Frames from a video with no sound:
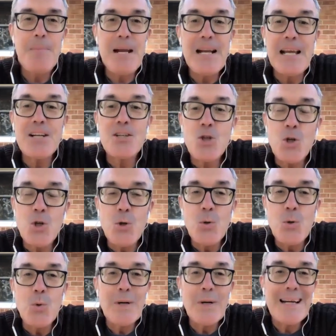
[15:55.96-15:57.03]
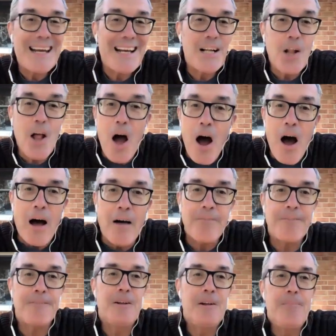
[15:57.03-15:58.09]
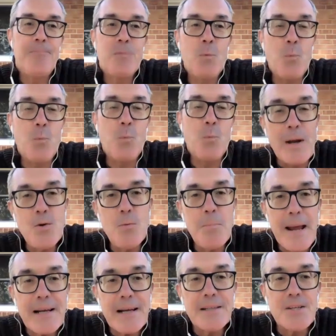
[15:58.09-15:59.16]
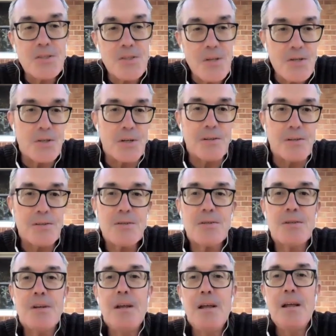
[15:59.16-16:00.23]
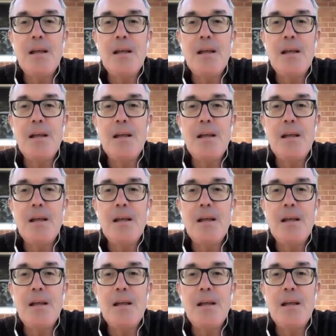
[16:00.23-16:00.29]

meaning to kill off. When you make decisions,